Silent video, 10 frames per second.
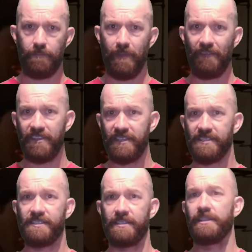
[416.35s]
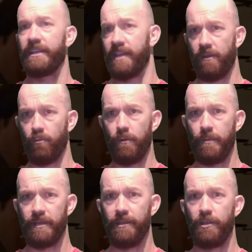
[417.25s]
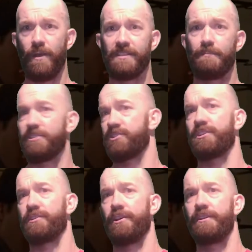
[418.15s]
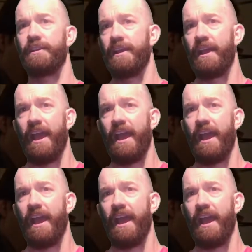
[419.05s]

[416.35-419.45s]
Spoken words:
Buffy is still a young woman who has much to learn